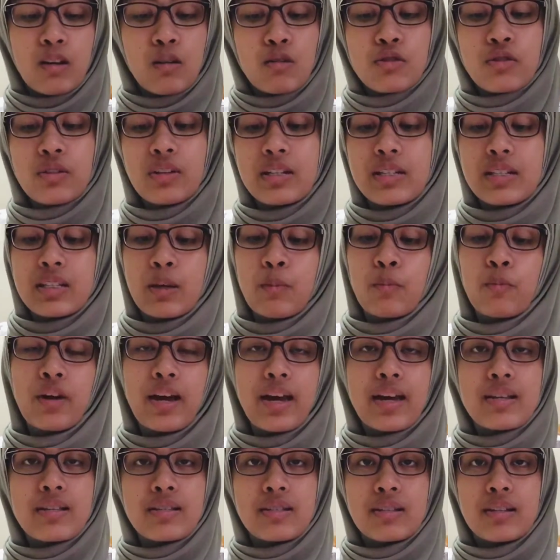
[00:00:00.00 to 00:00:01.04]
Also the same
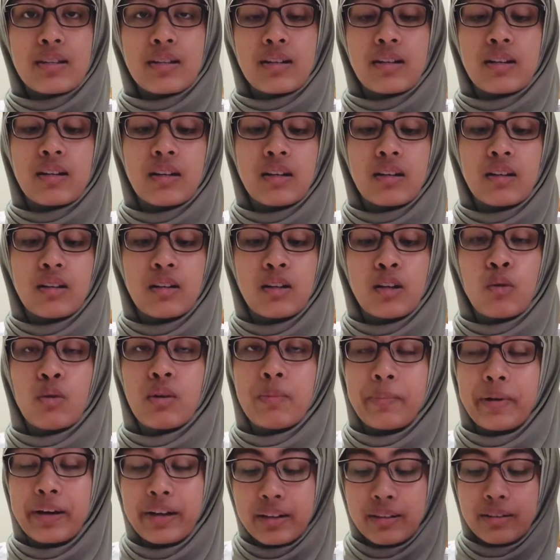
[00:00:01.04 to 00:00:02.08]
way as the
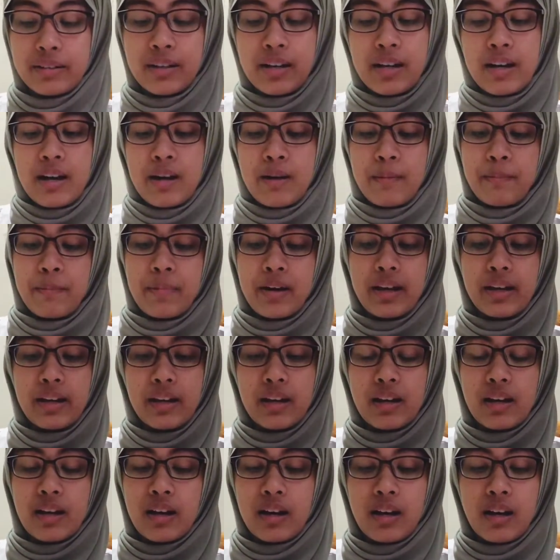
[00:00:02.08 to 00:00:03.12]
lower part, but
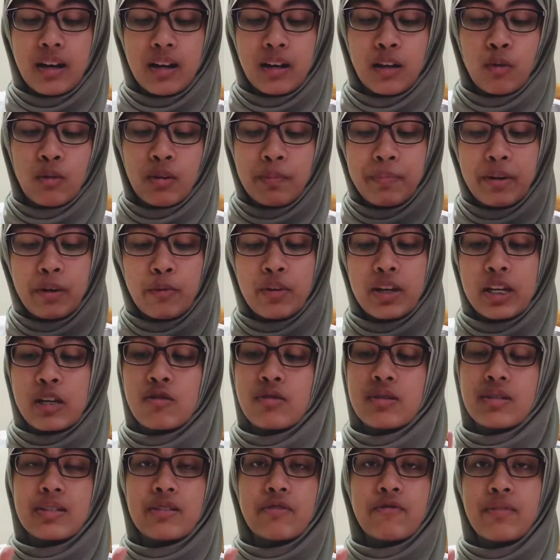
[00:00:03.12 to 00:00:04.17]
lower part we
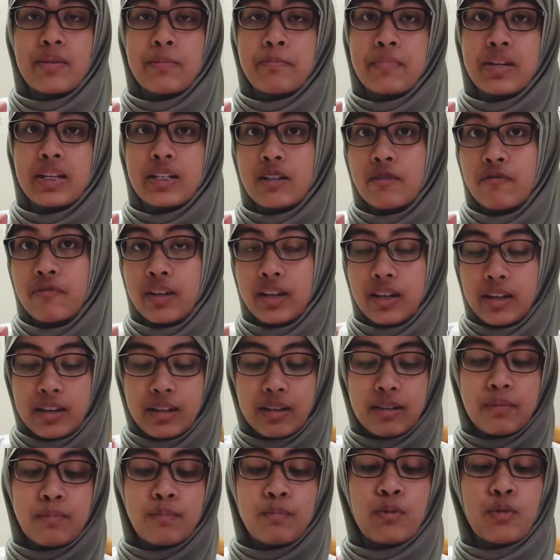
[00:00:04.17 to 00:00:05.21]
use middle
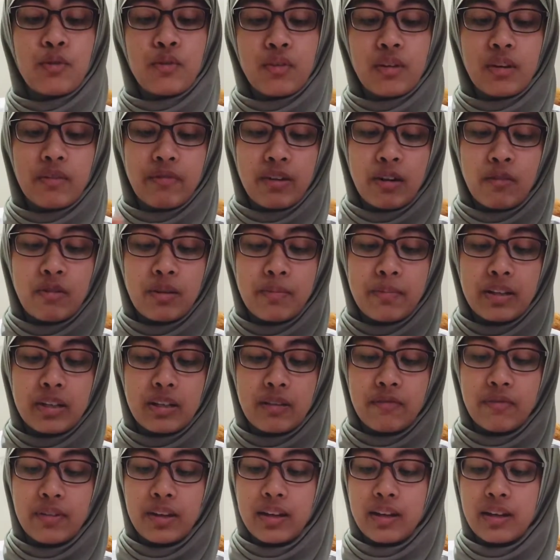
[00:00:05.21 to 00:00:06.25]
finger, both of our
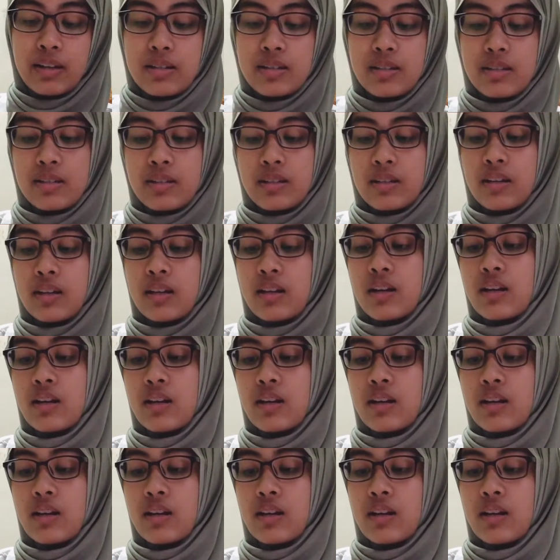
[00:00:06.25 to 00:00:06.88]
middle fingers.